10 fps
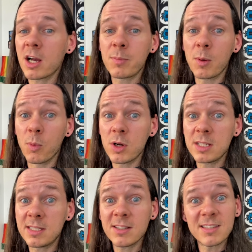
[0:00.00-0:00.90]
about more
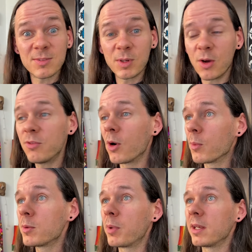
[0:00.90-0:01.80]
details as we go
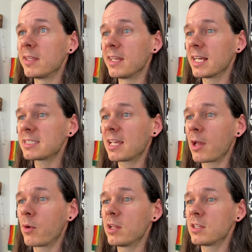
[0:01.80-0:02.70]
forward, but the next thing I
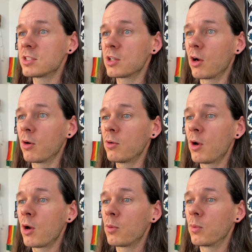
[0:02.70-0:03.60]
wanted to show
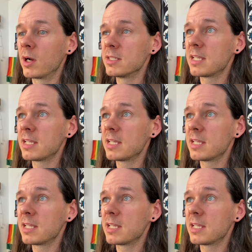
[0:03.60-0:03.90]
was